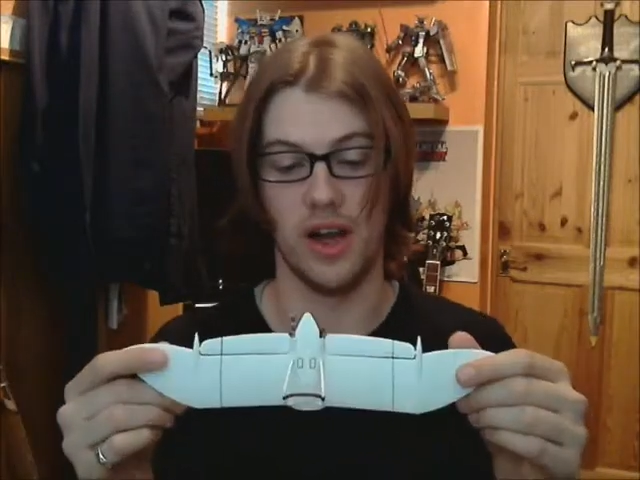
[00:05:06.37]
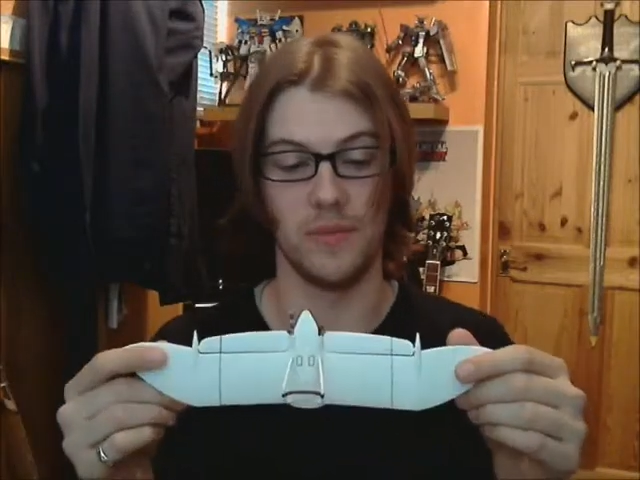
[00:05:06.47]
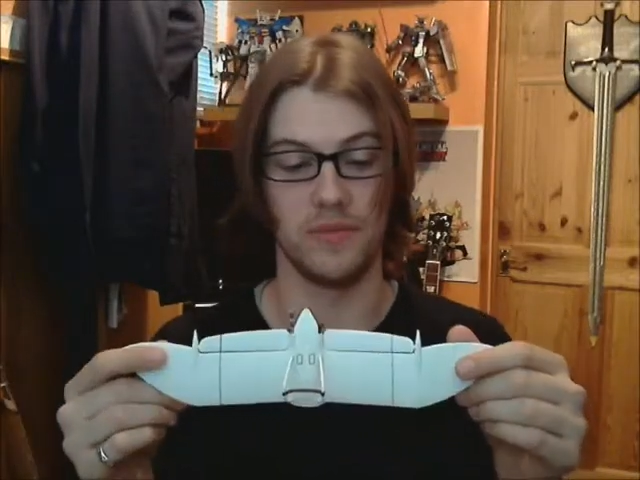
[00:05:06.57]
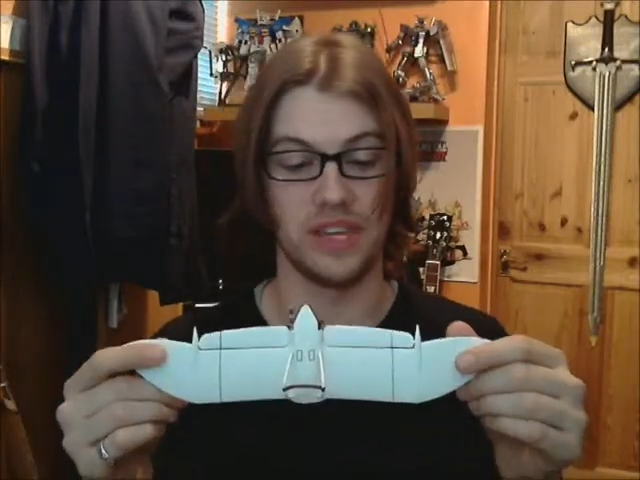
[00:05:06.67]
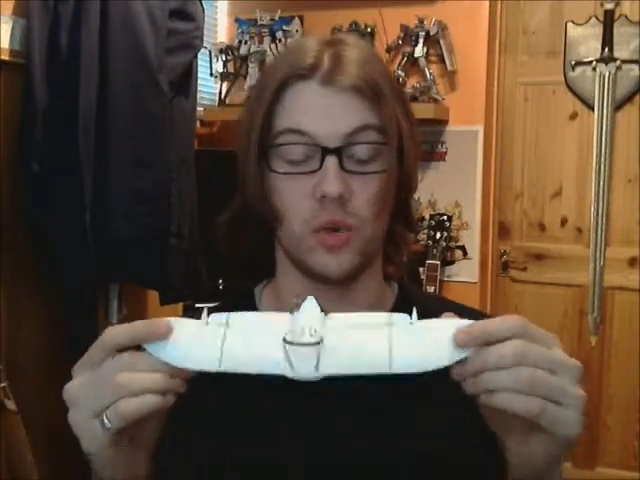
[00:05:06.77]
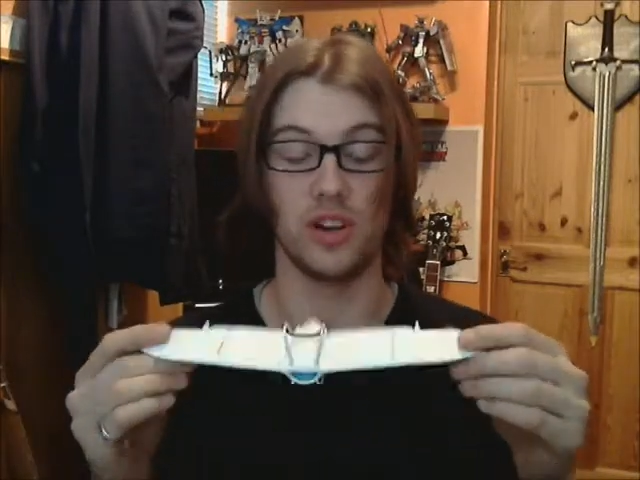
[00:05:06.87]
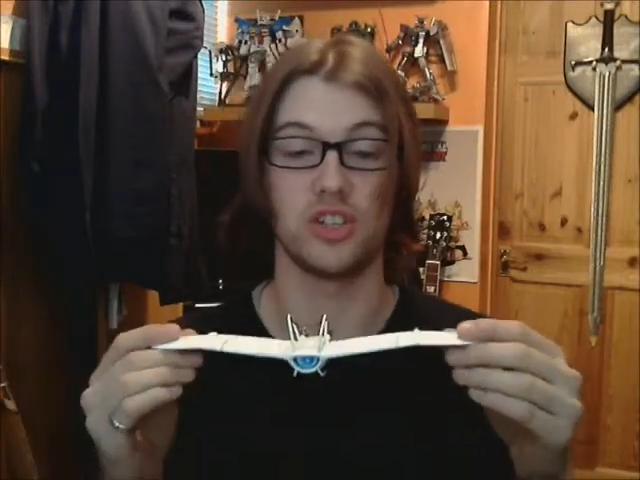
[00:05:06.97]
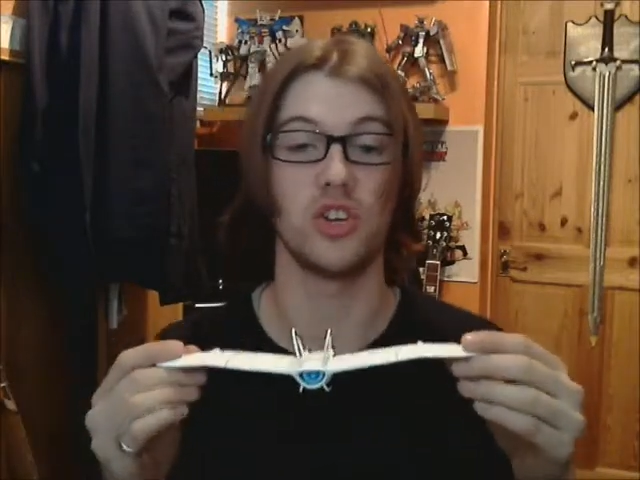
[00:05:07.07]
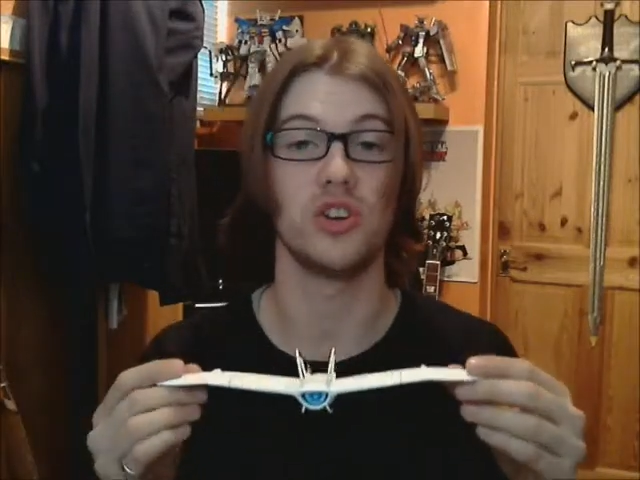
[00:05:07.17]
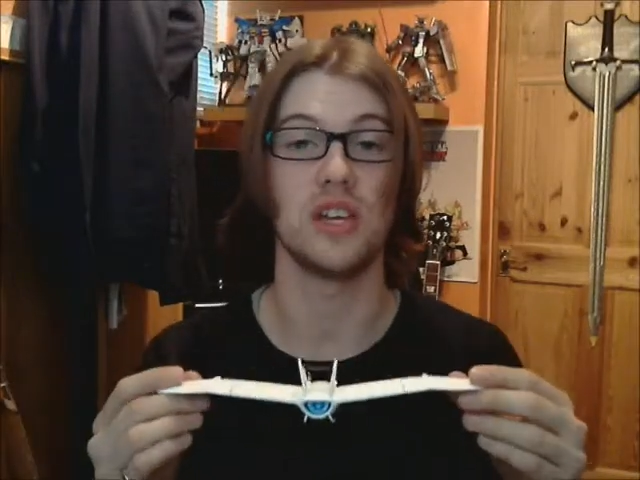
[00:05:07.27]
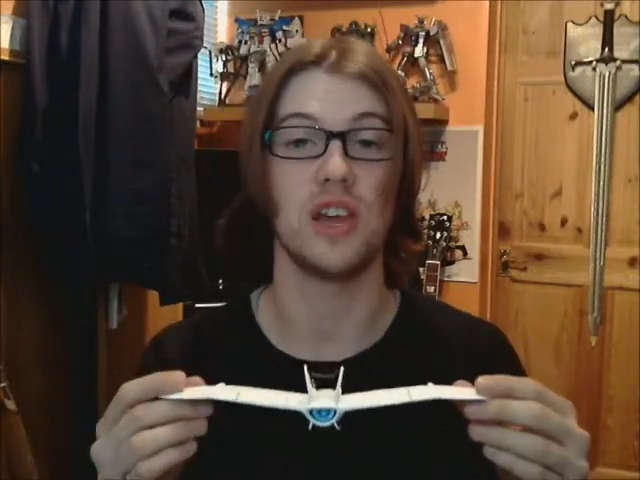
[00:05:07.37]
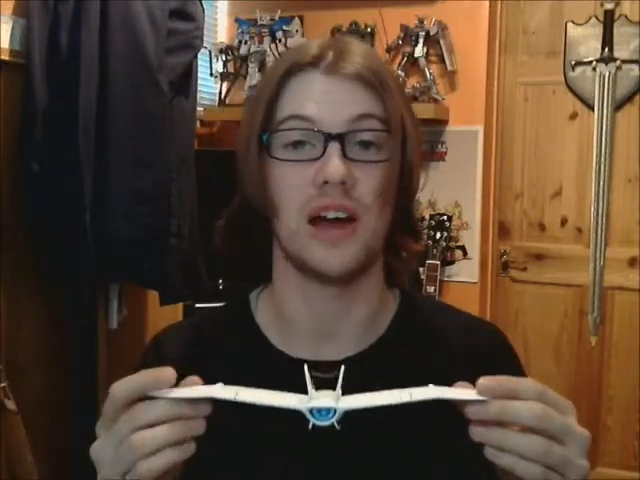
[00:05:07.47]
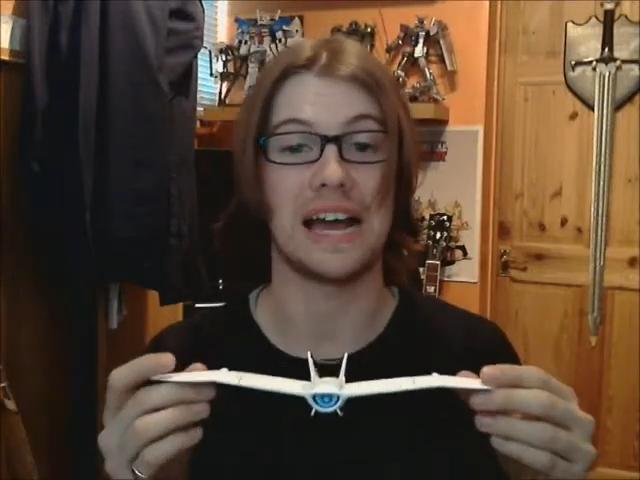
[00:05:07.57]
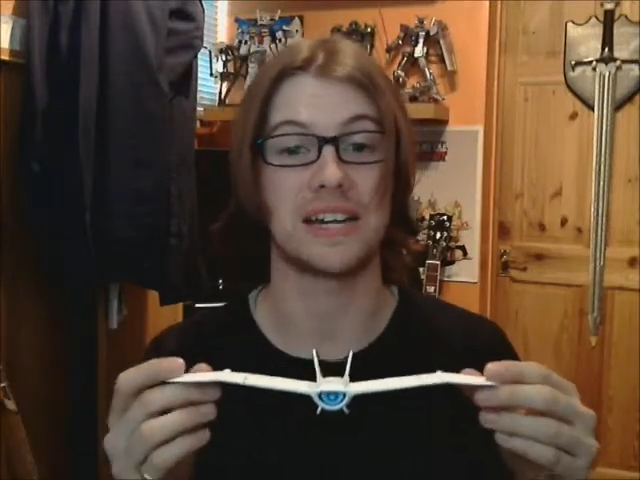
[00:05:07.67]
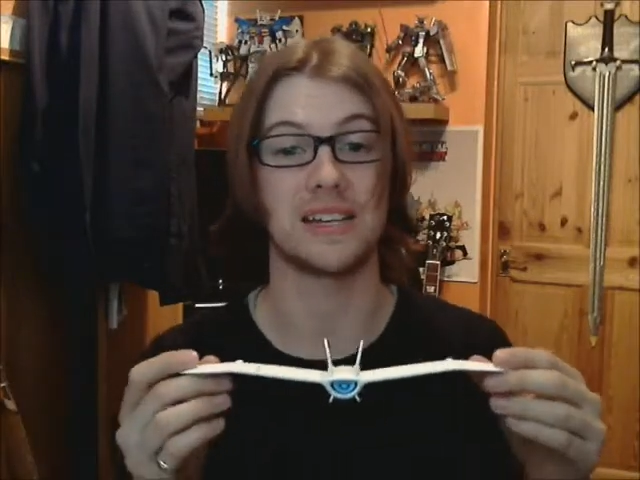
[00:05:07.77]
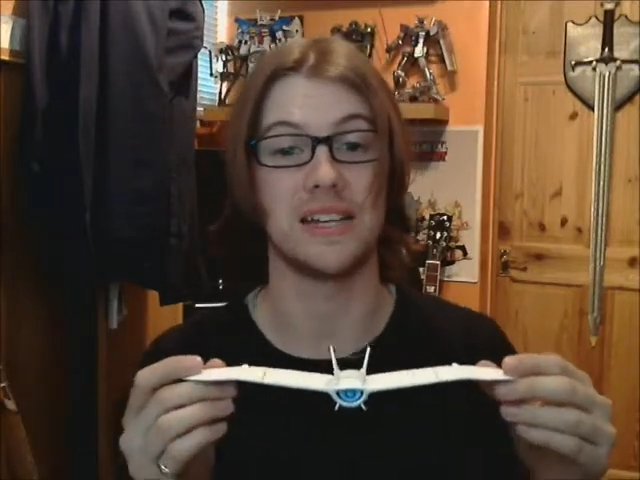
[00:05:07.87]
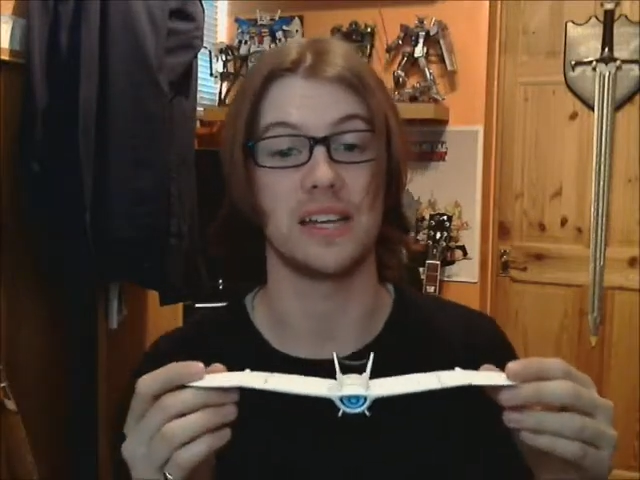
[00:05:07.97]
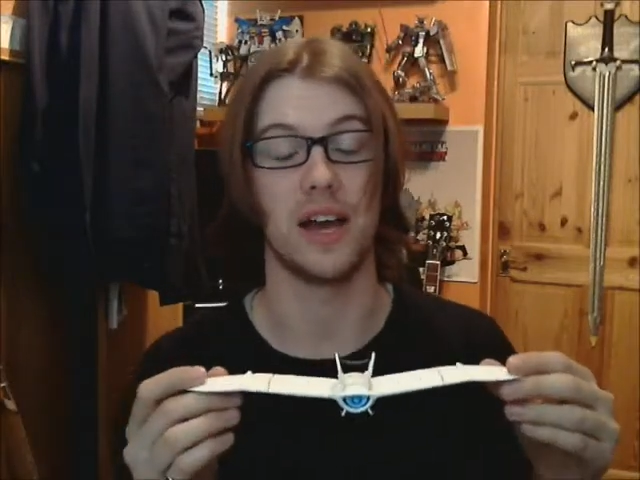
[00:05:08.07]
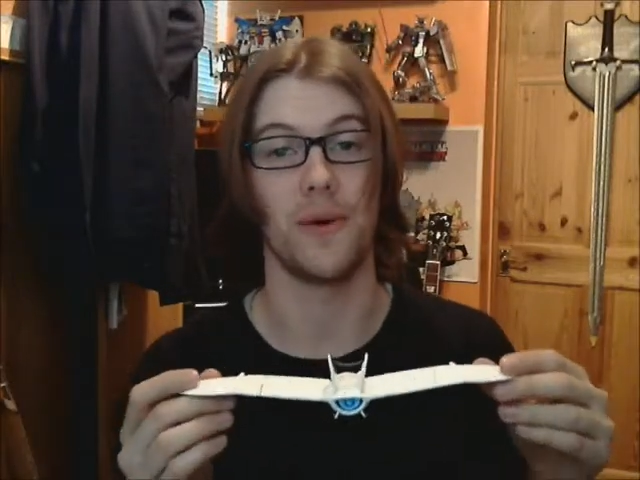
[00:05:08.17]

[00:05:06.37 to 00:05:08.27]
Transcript: It's quite sturdy. I actually